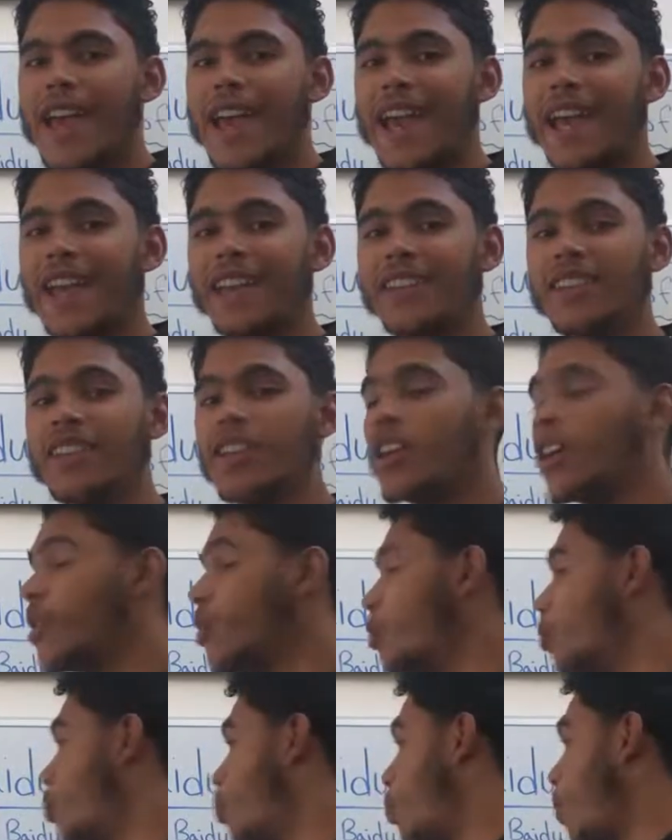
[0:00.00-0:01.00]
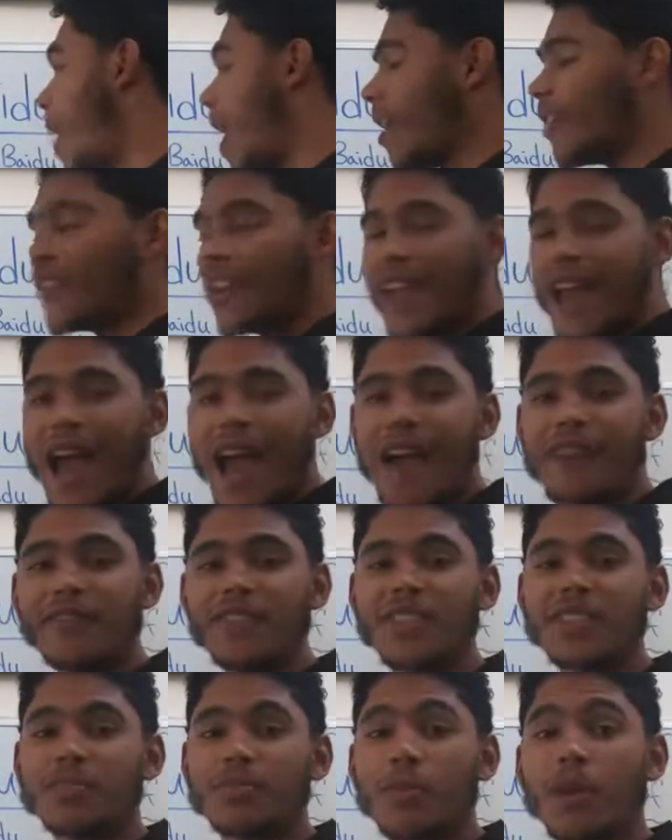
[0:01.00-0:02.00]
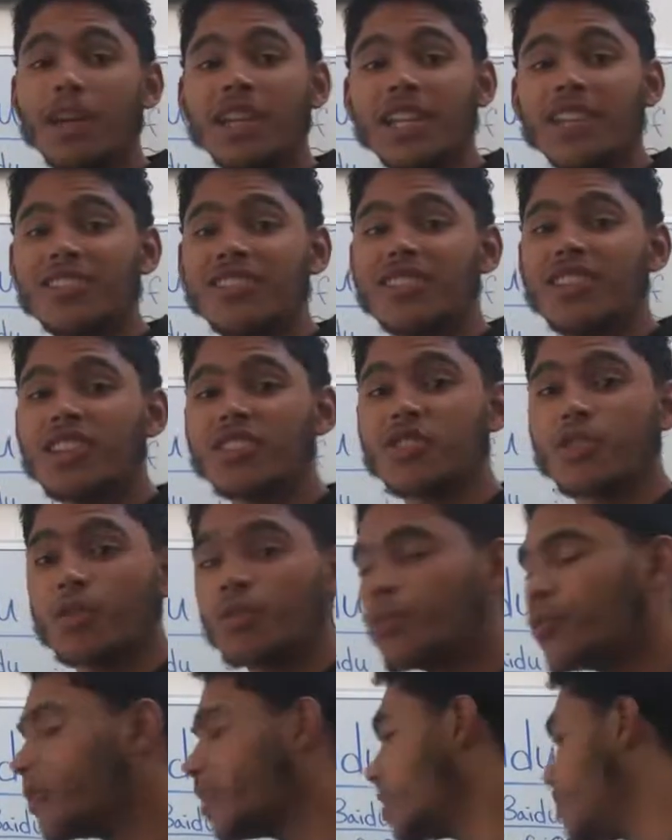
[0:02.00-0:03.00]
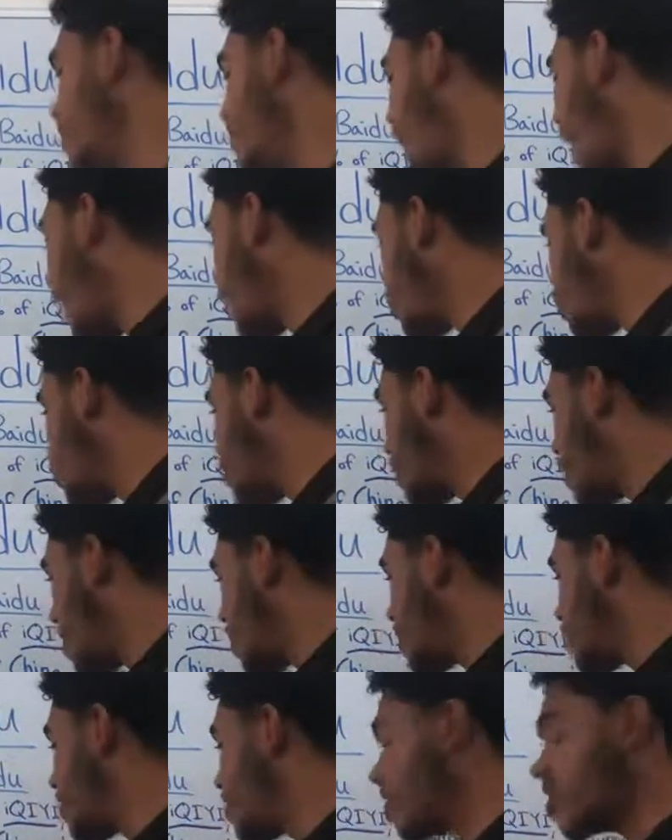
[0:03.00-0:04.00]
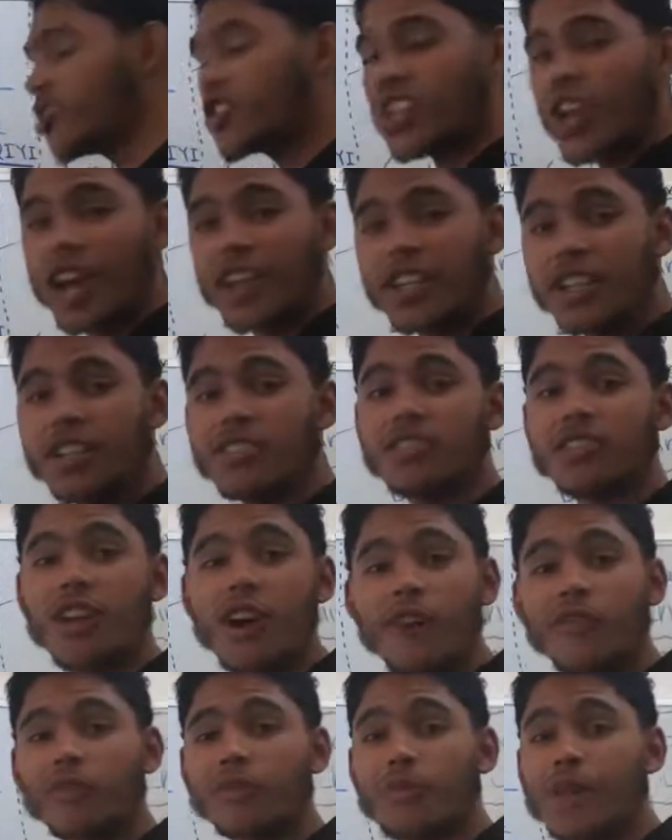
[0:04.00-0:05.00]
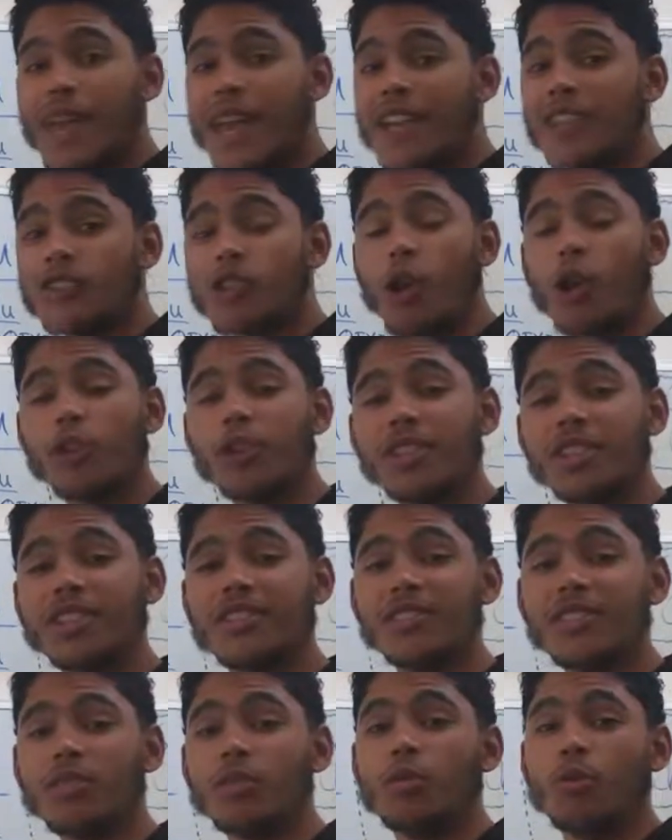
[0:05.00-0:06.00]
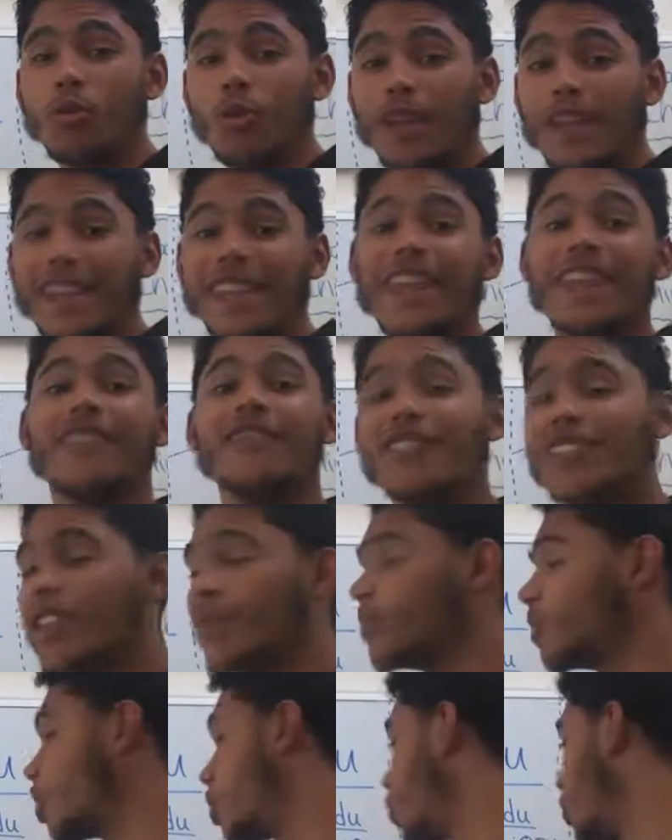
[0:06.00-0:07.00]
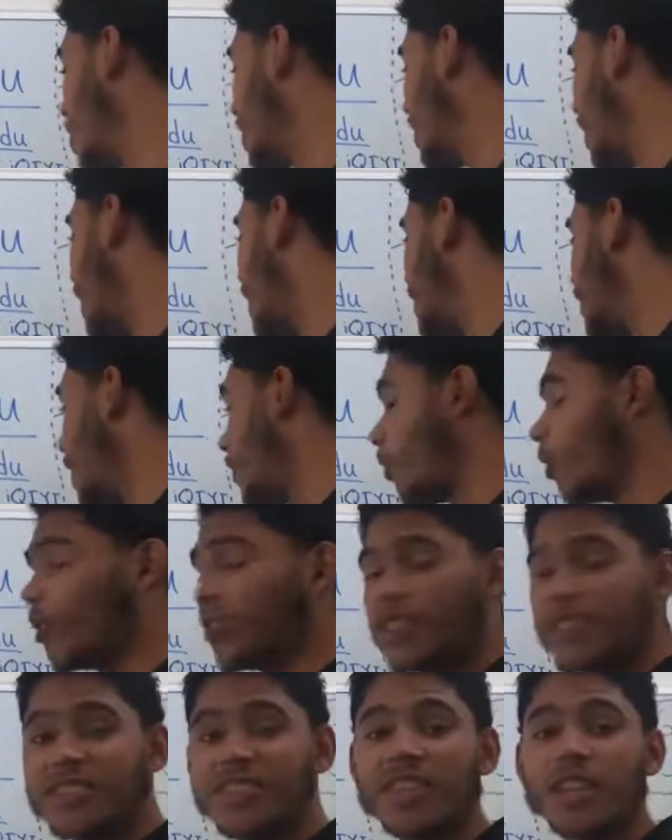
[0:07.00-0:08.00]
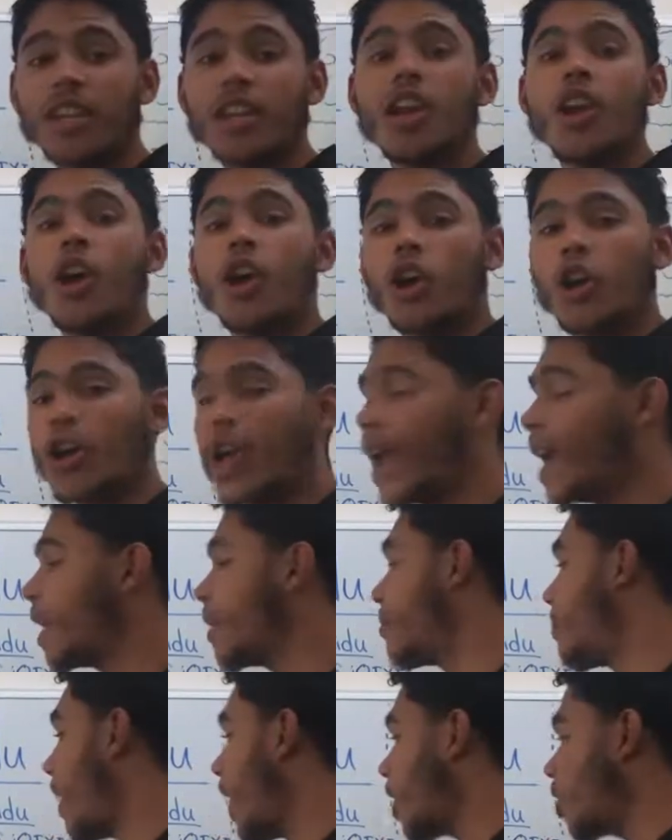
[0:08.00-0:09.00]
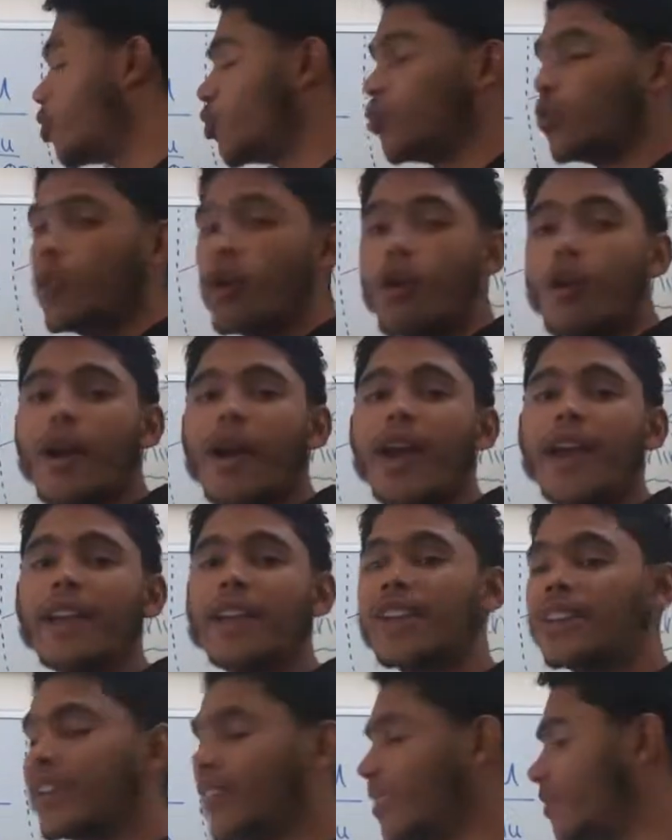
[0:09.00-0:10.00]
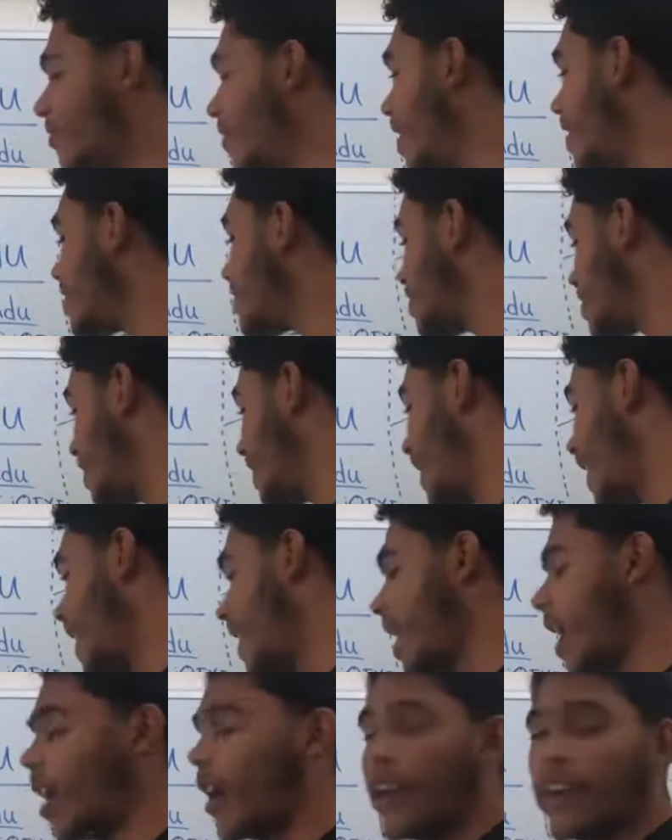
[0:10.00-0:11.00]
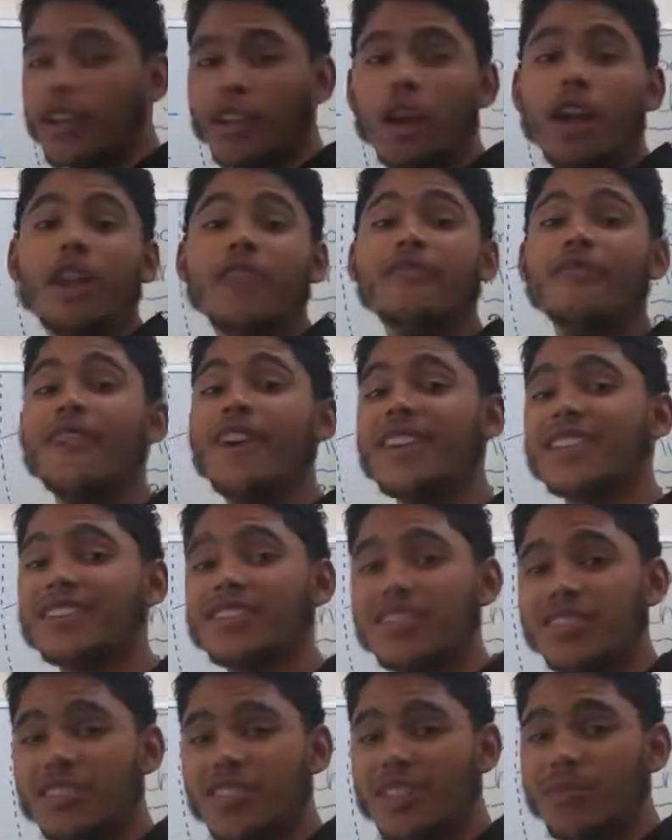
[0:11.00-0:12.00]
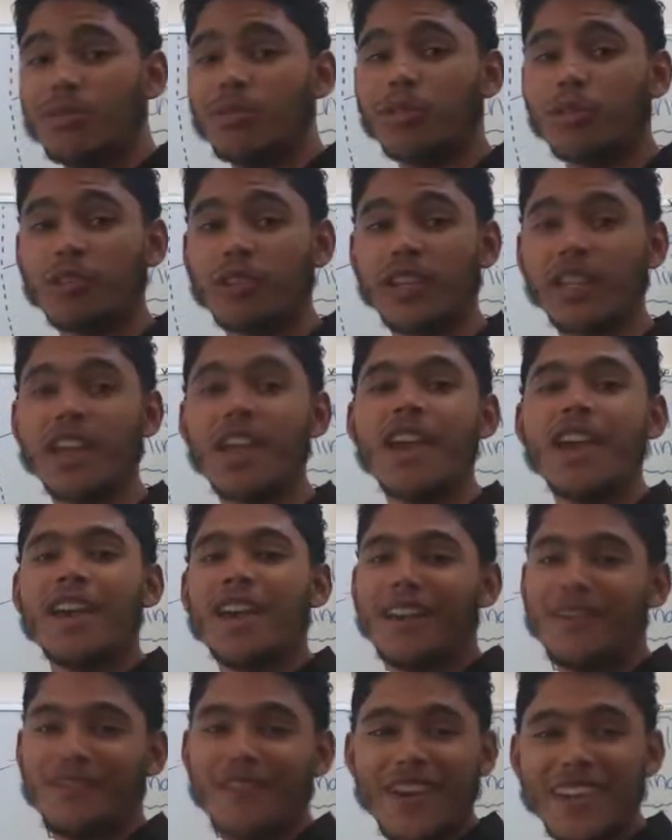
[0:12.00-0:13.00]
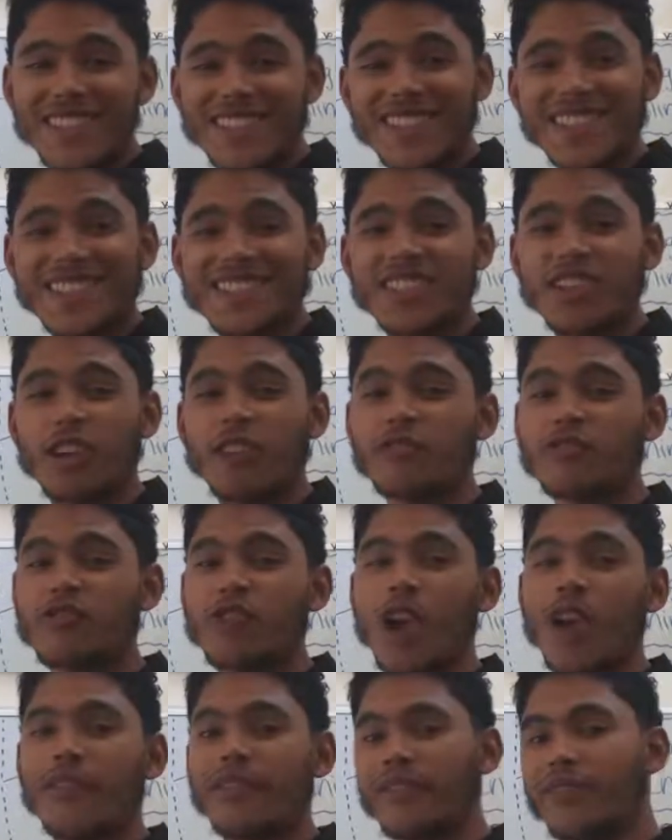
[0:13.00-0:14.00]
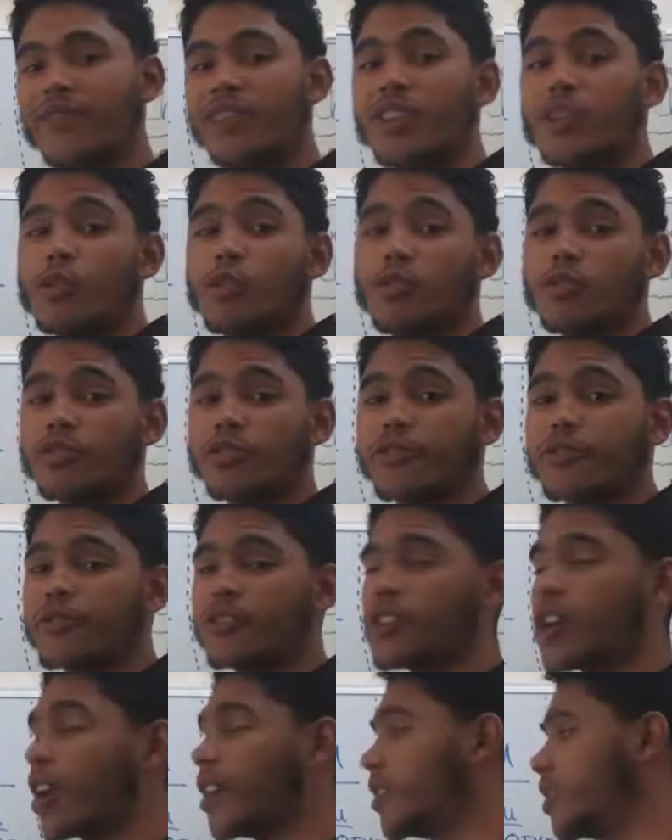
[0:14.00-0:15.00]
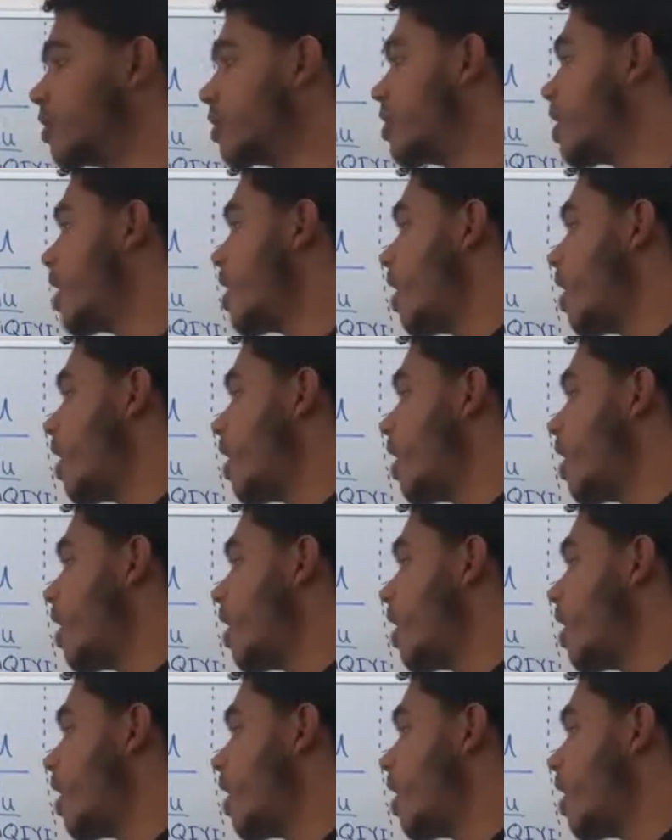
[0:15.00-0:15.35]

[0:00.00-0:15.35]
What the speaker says: And while they have this money, it doesn't really matter because the Chinese government has already given them the green light. They've already said, hey, Baidu, go ahead and invest in AI, invest in deep learning, invest in self-driving vehicles for China.